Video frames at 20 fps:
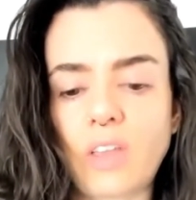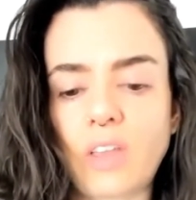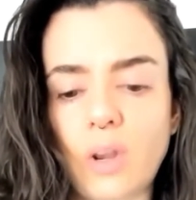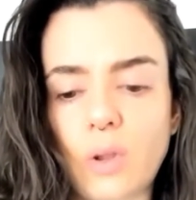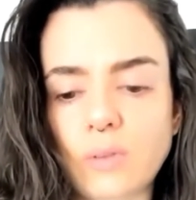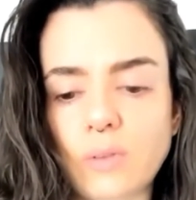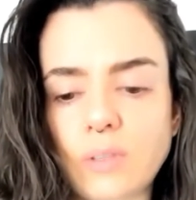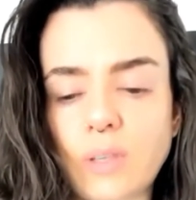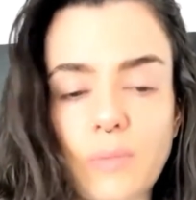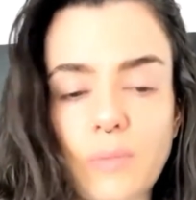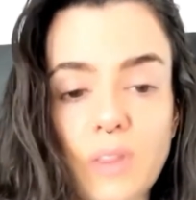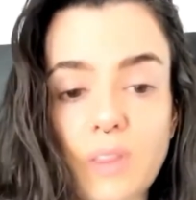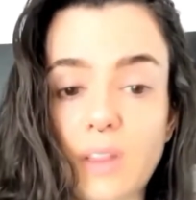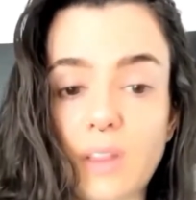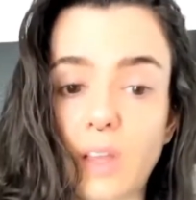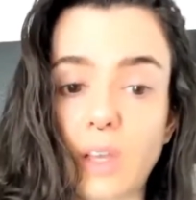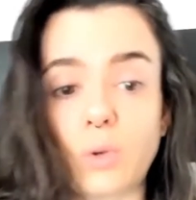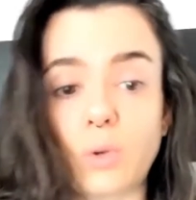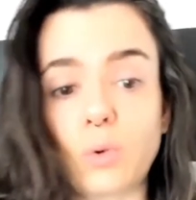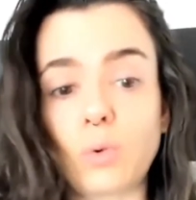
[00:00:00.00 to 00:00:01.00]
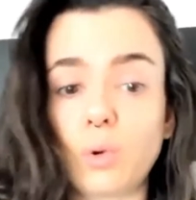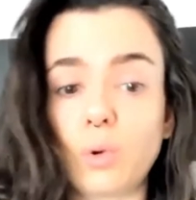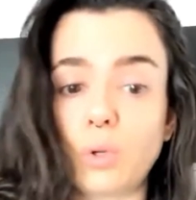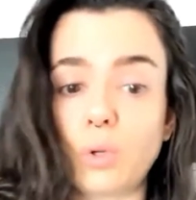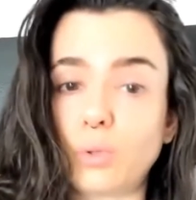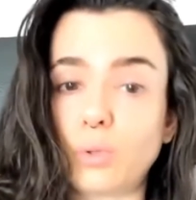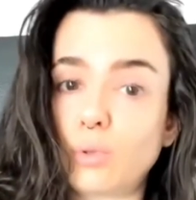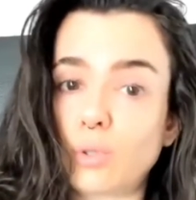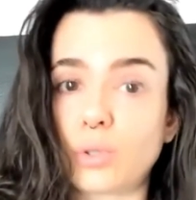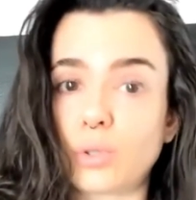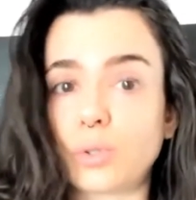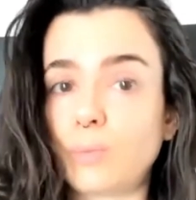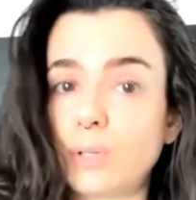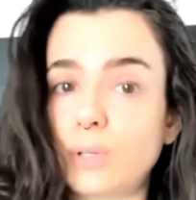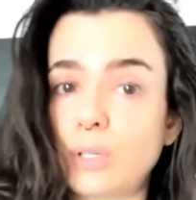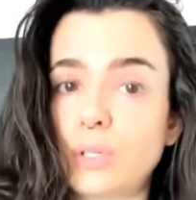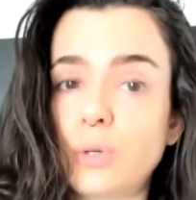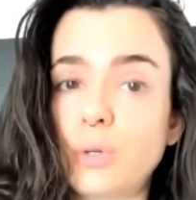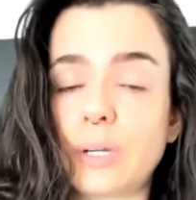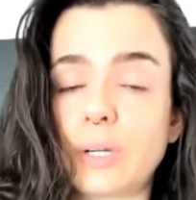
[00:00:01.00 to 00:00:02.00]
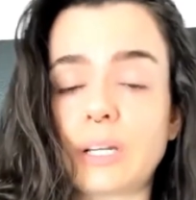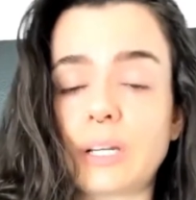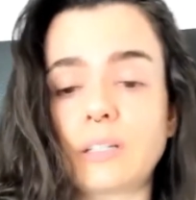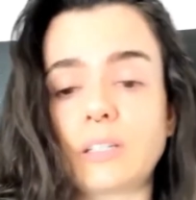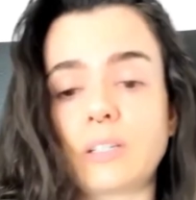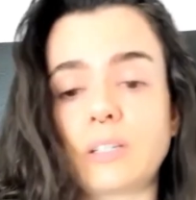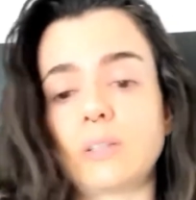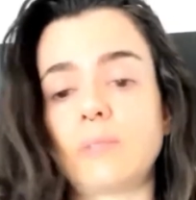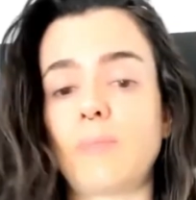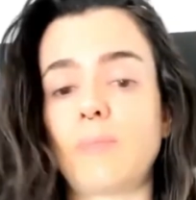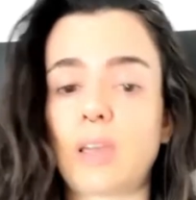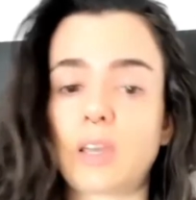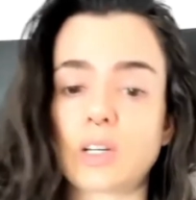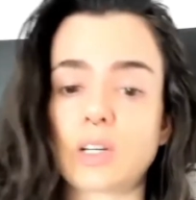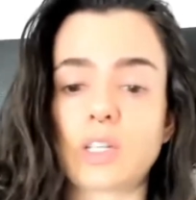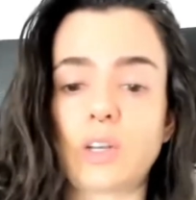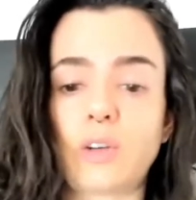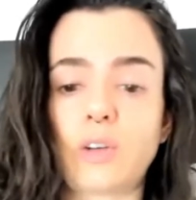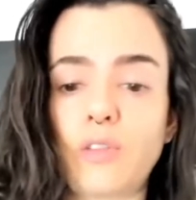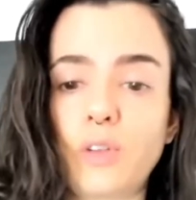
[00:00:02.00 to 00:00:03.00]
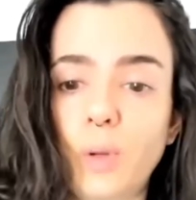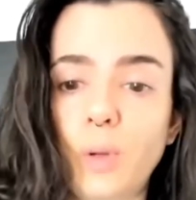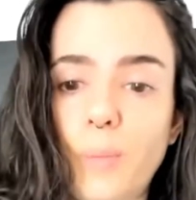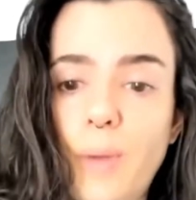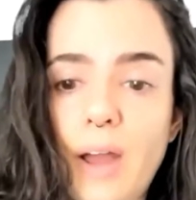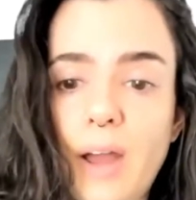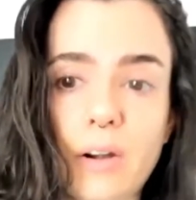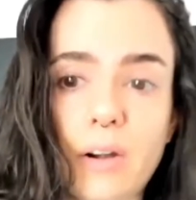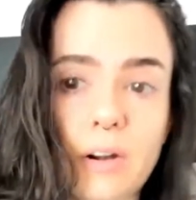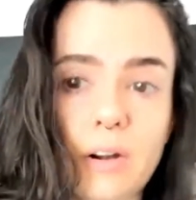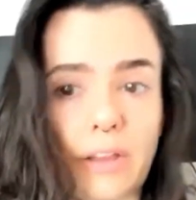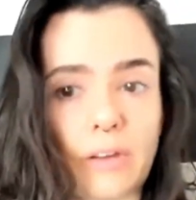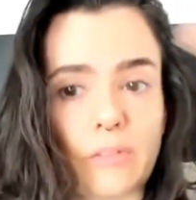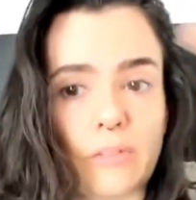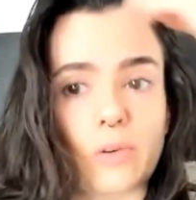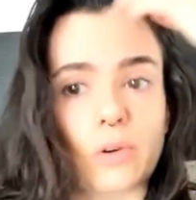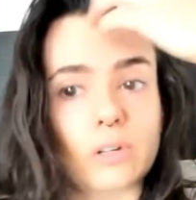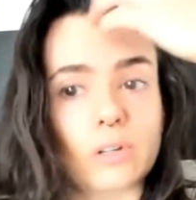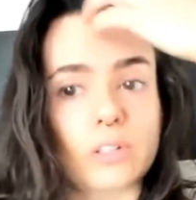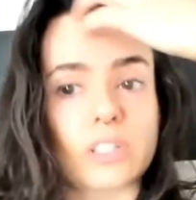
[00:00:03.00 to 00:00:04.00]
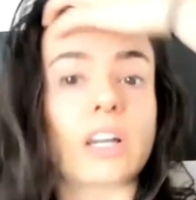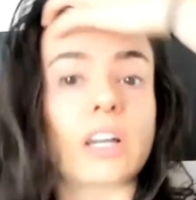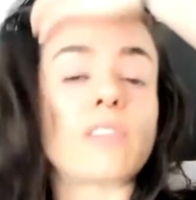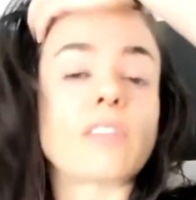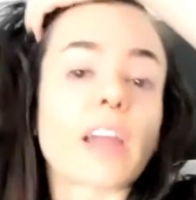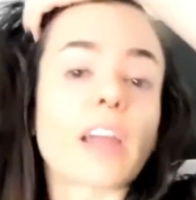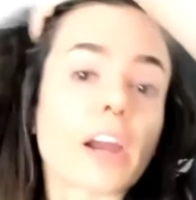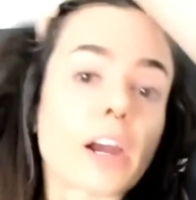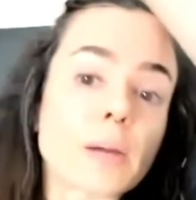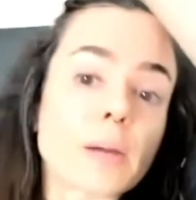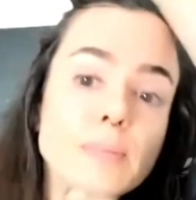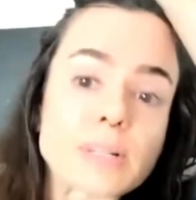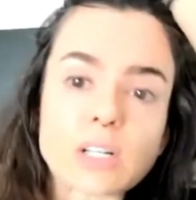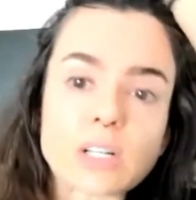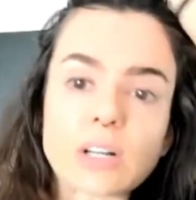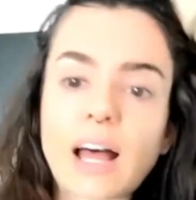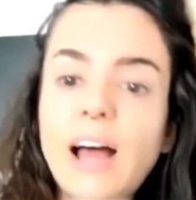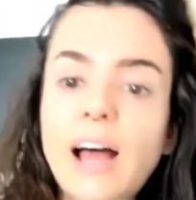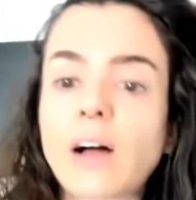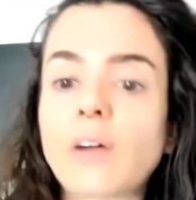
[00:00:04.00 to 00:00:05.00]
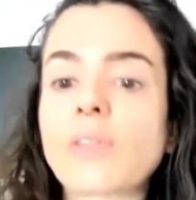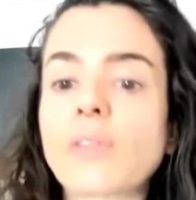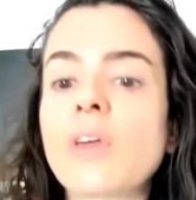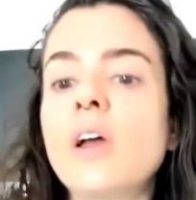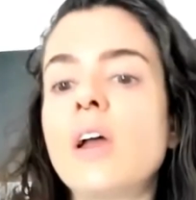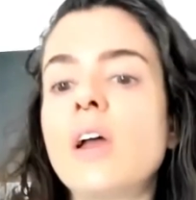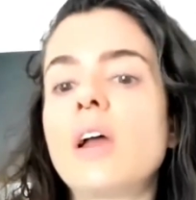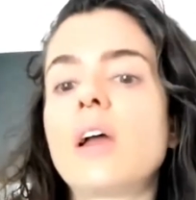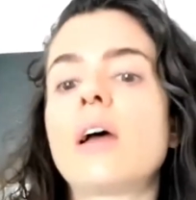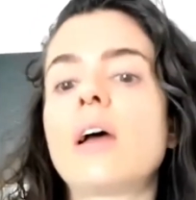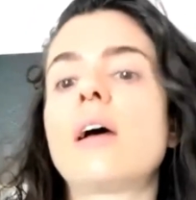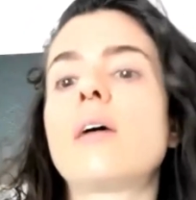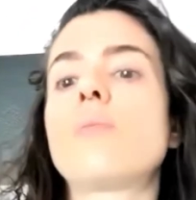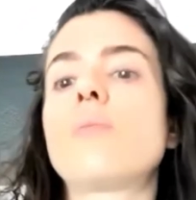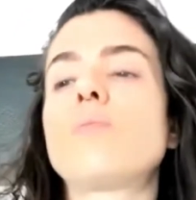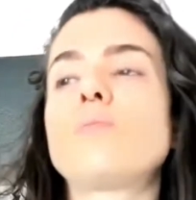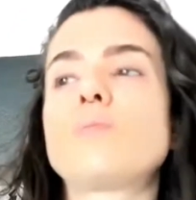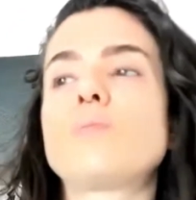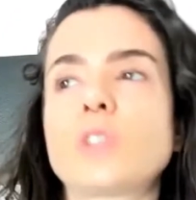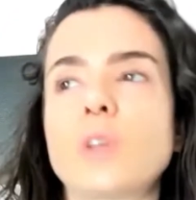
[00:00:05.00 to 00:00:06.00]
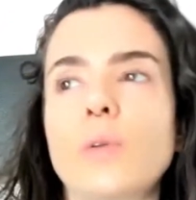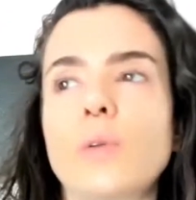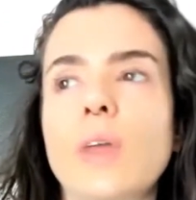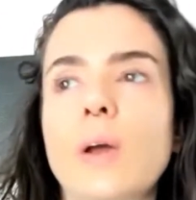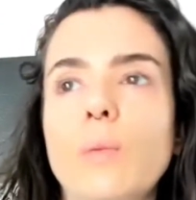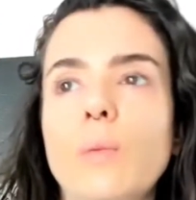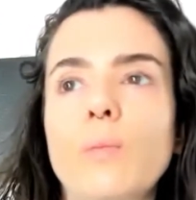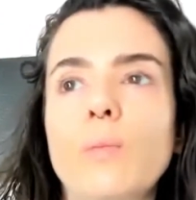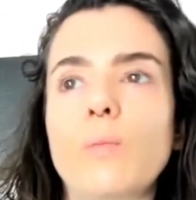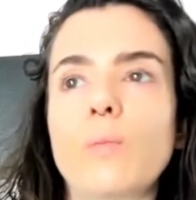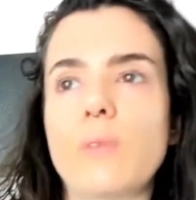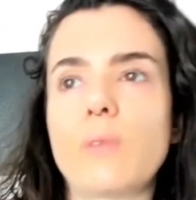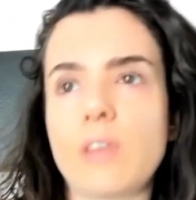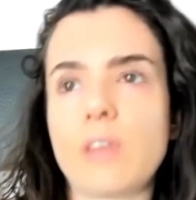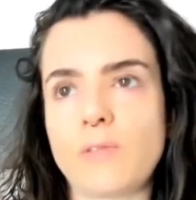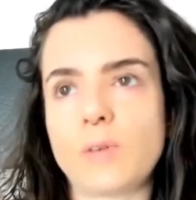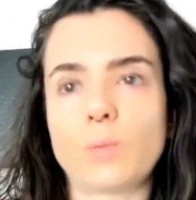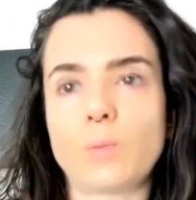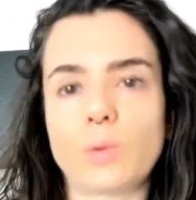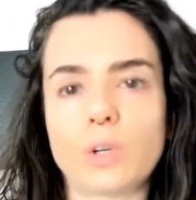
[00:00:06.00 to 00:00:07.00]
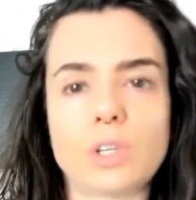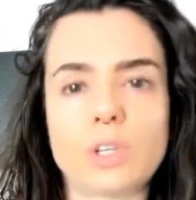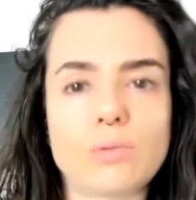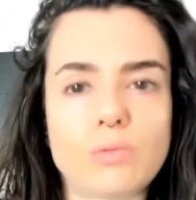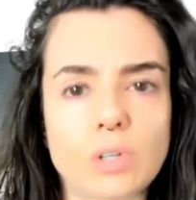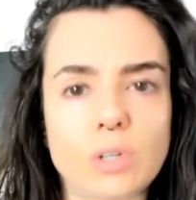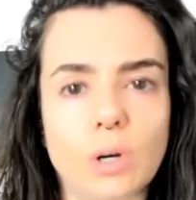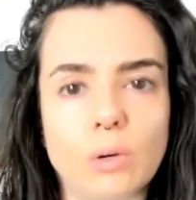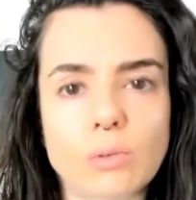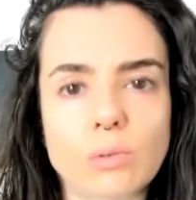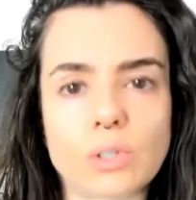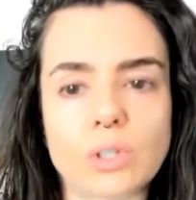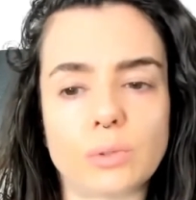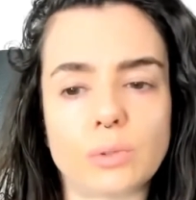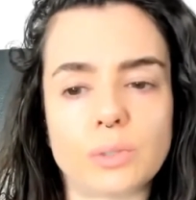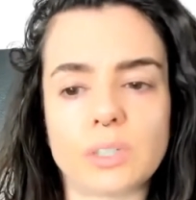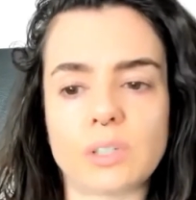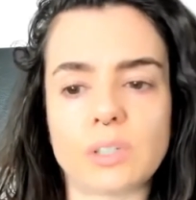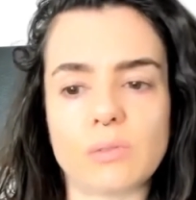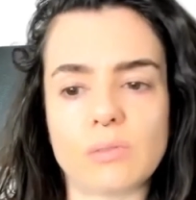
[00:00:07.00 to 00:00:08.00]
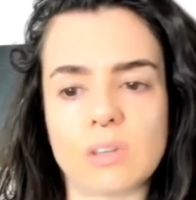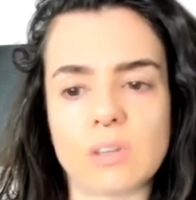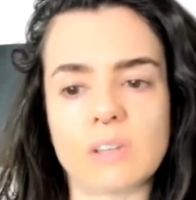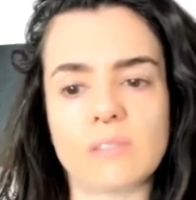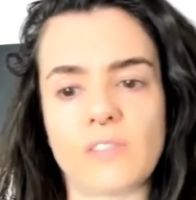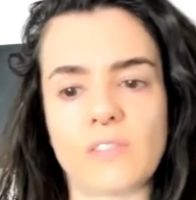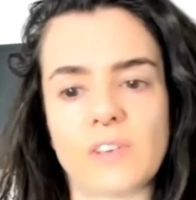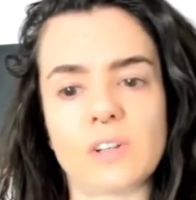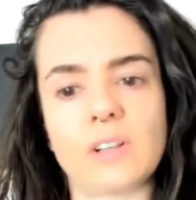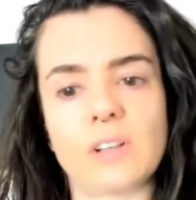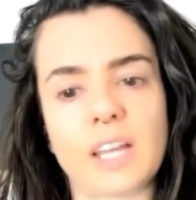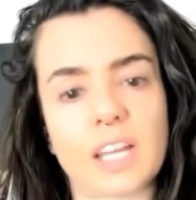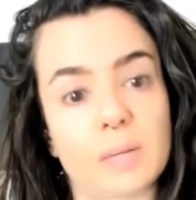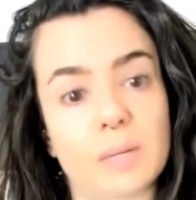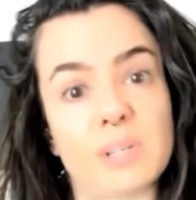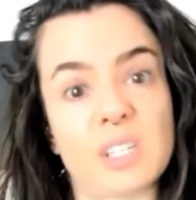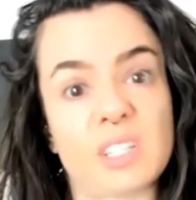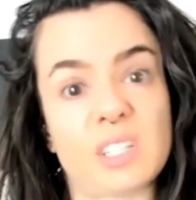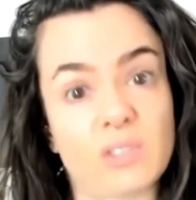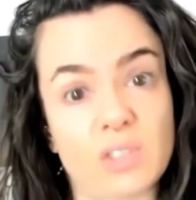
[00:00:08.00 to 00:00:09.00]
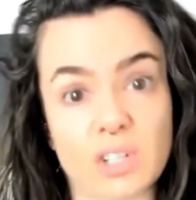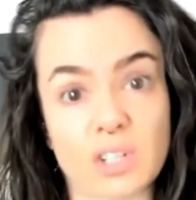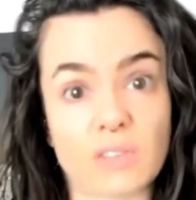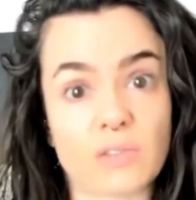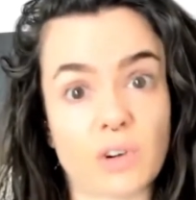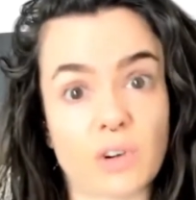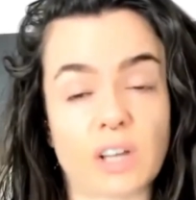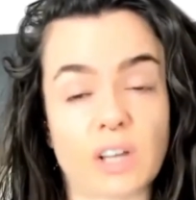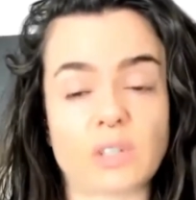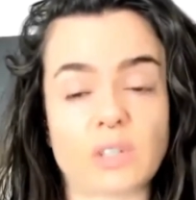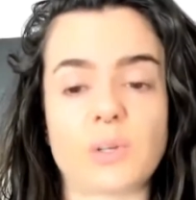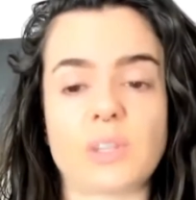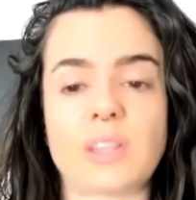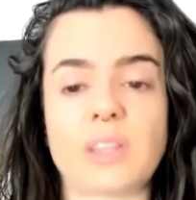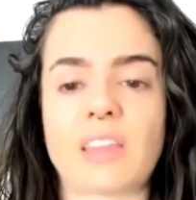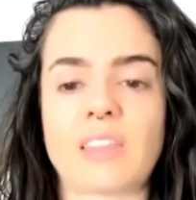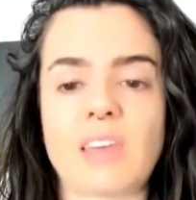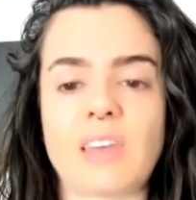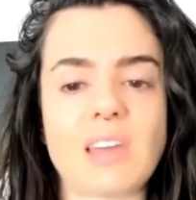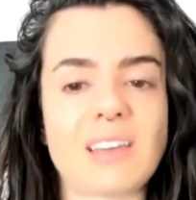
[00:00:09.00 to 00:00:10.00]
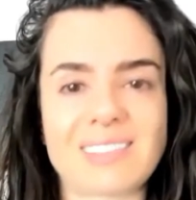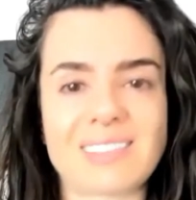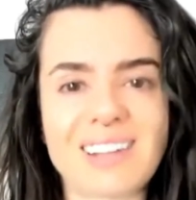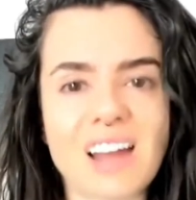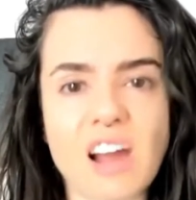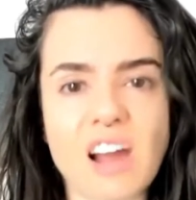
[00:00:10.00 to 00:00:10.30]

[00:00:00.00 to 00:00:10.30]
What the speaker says: something that like you should be doing to make yourself feel better, like for your self-care and mental health, so that if and when you don't do it, you then feel like a piece of shit for not doing that thing. This